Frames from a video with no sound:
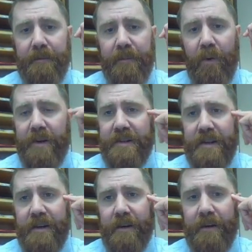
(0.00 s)
points
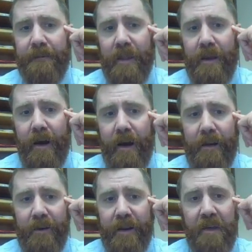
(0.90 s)
here.
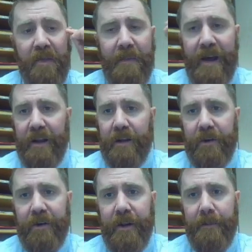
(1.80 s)
Look at the thematic
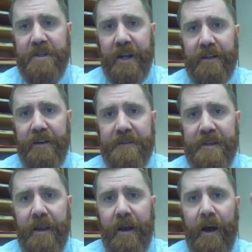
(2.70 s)
learning objectives,